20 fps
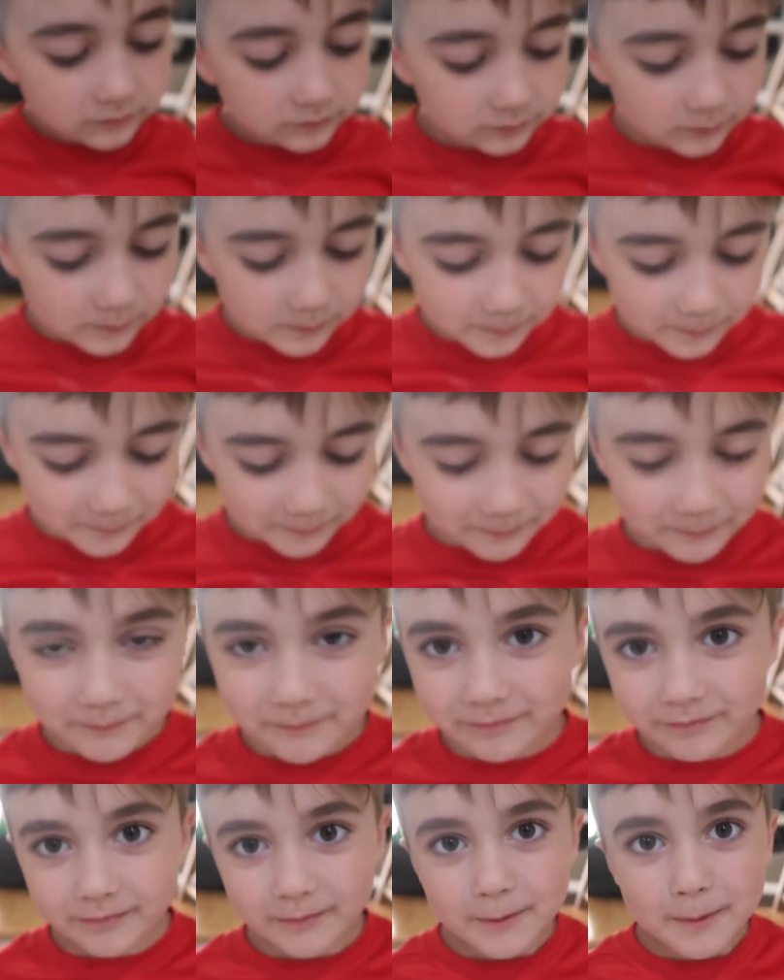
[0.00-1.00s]
What do you like about
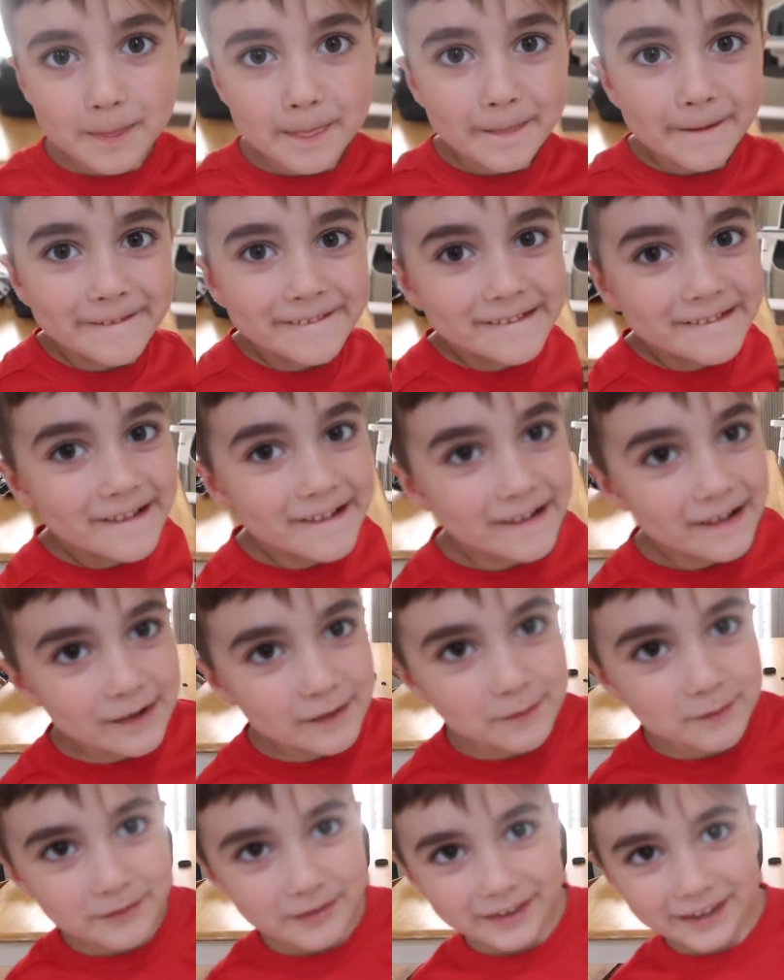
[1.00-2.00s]
lettuce?
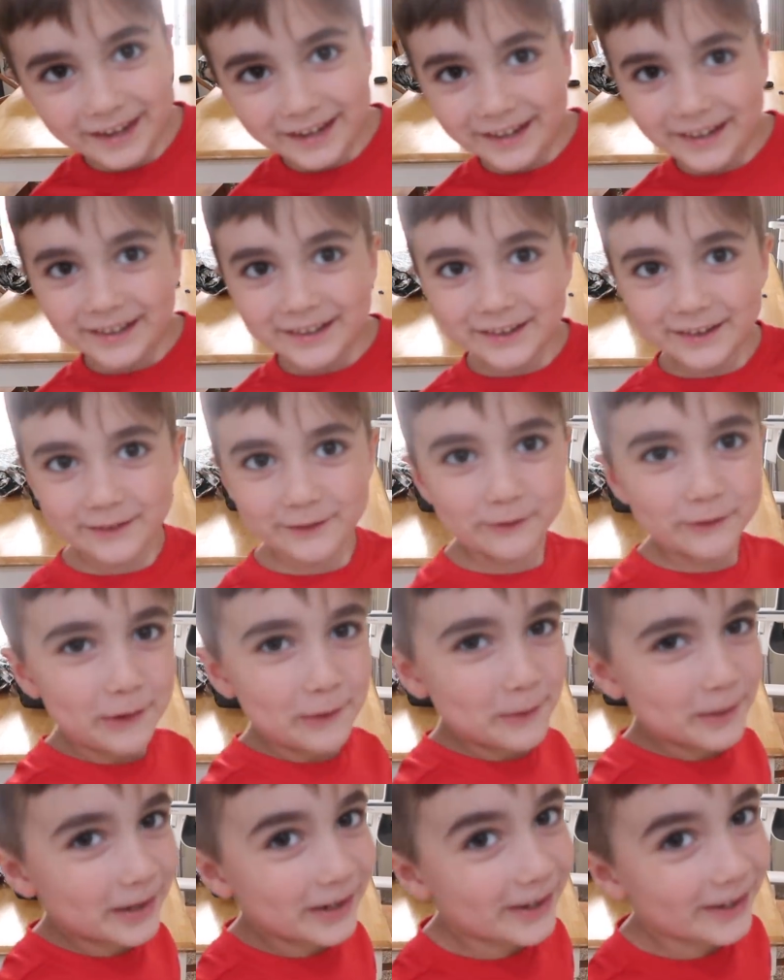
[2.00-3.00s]
Um, that it's
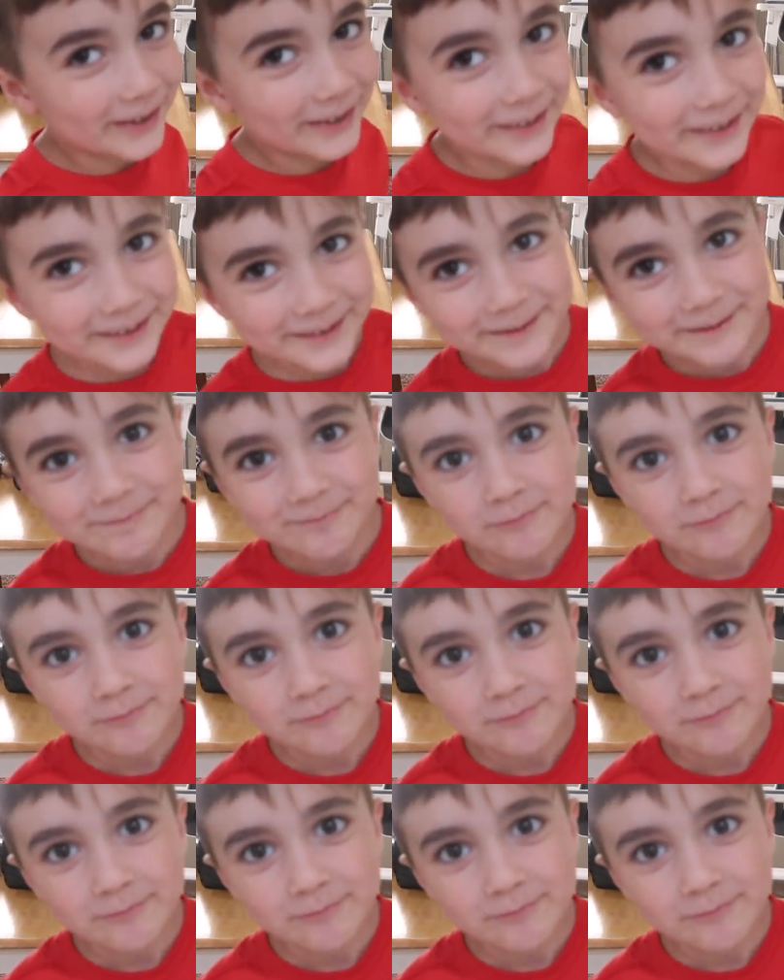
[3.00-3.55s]
really good.